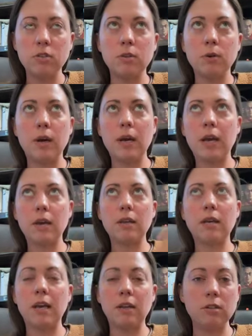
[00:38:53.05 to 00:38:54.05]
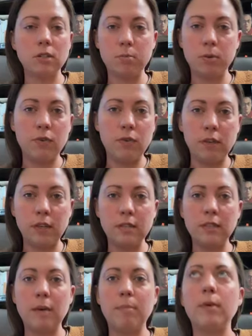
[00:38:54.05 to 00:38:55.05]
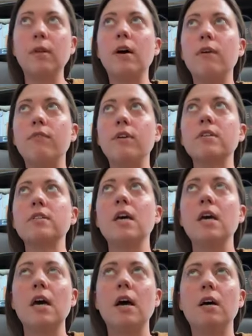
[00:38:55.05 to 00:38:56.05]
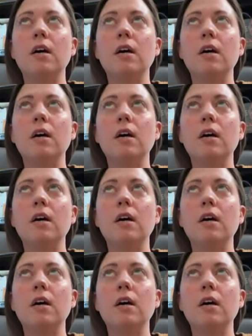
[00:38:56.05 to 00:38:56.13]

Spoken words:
So the canter is a perfect example of this.